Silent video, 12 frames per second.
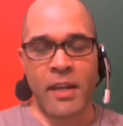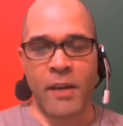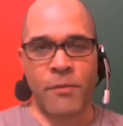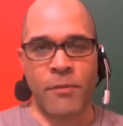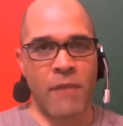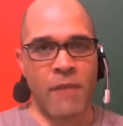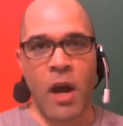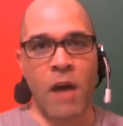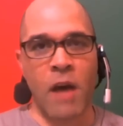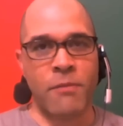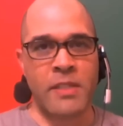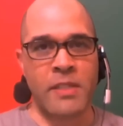and if you have an
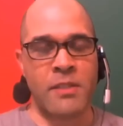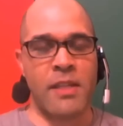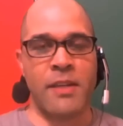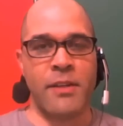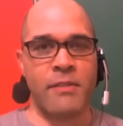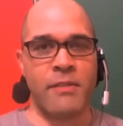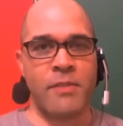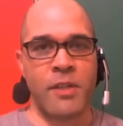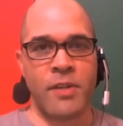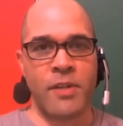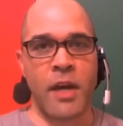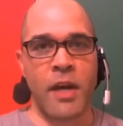office, then
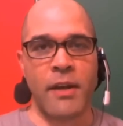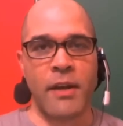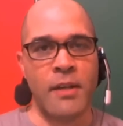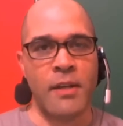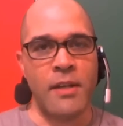you're done.